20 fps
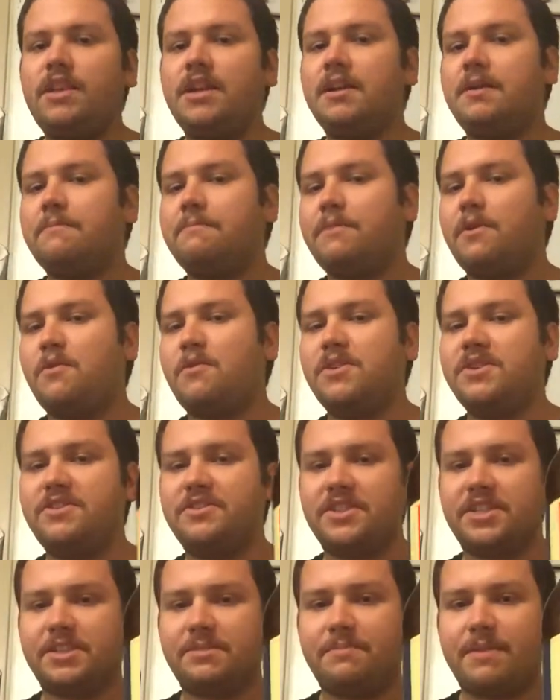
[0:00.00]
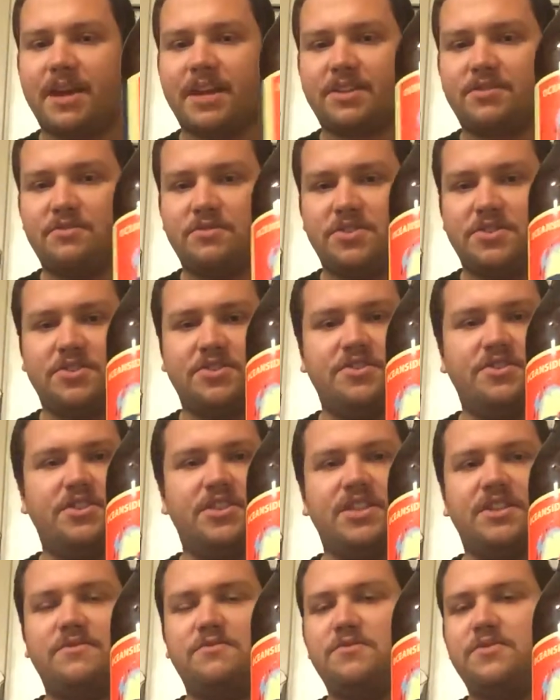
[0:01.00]
But what do you expect when
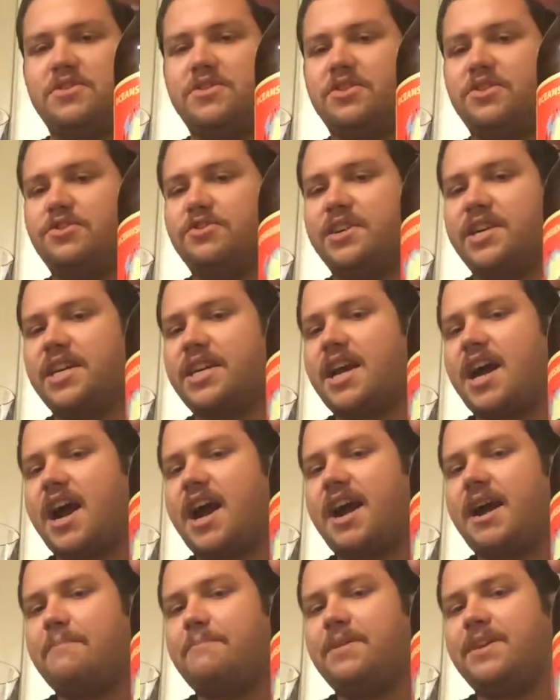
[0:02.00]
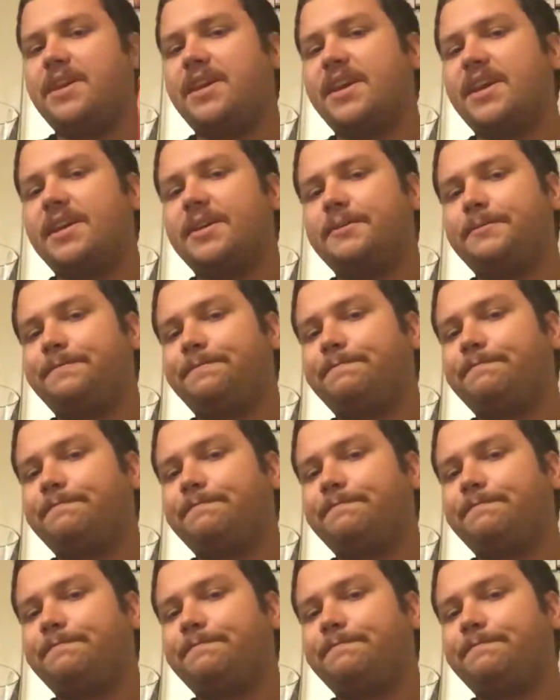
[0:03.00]
you're drinking an IPA?